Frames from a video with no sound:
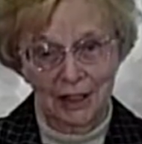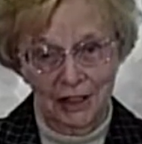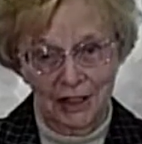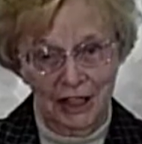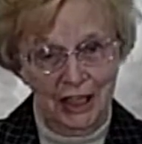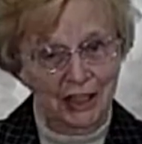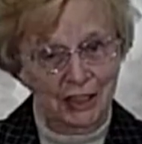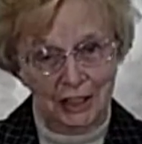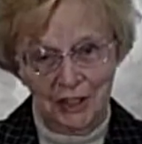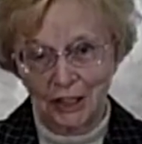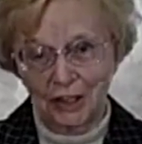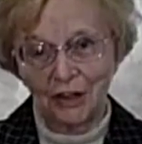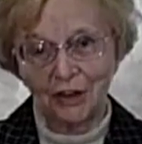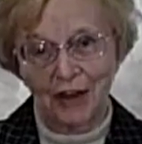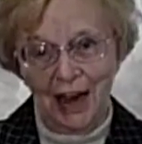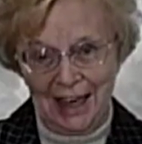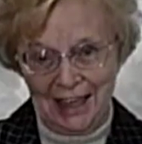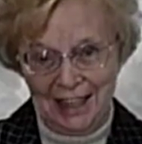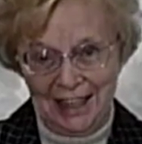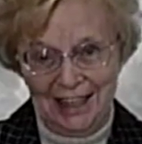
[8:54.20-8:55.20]
Jesus
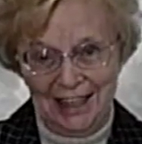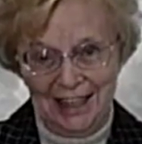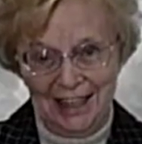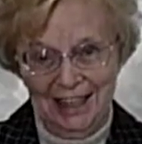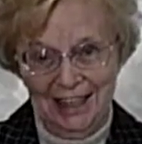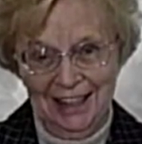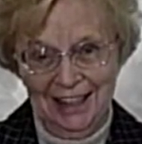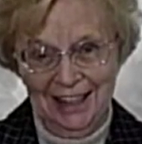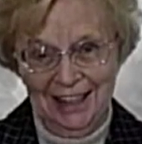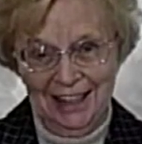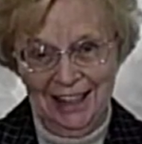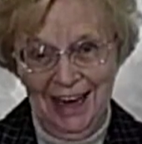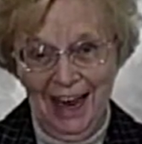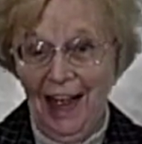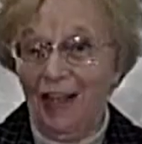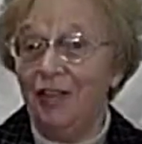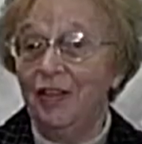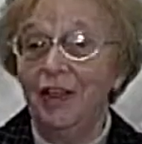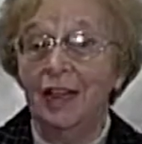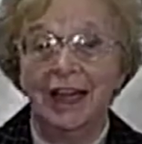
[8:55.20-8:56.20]
Christ.
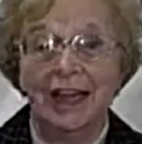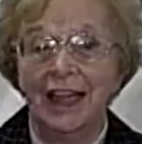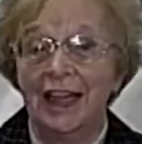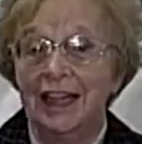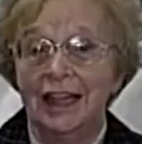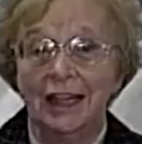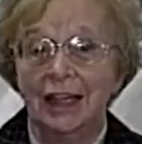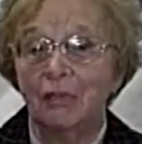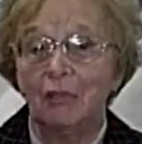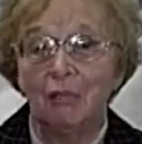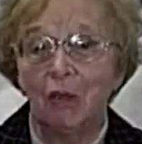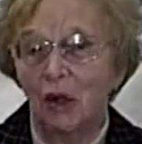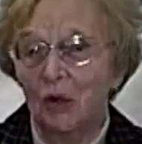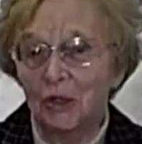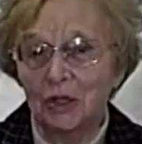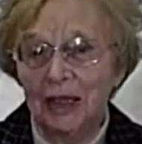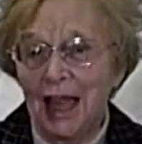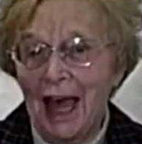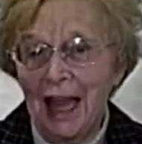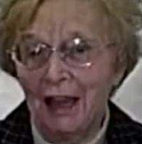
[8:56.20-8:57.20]
To get the
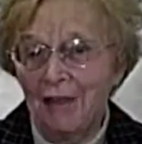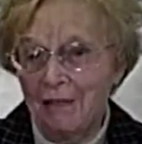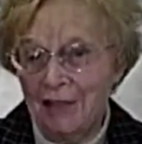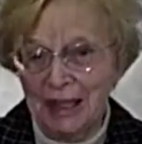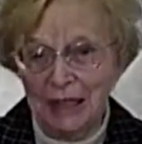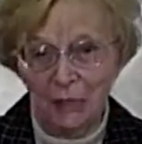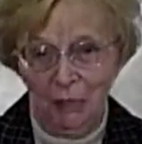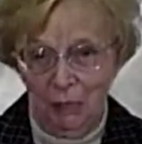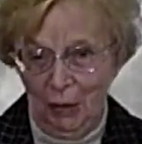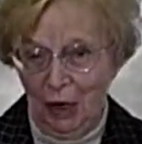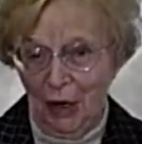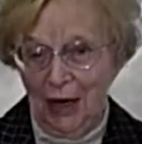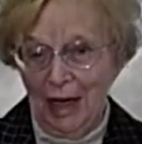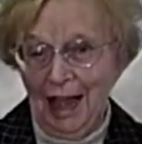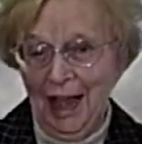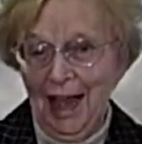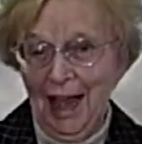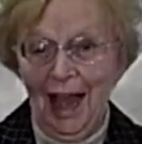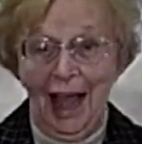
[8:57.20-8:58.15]
most out of this book,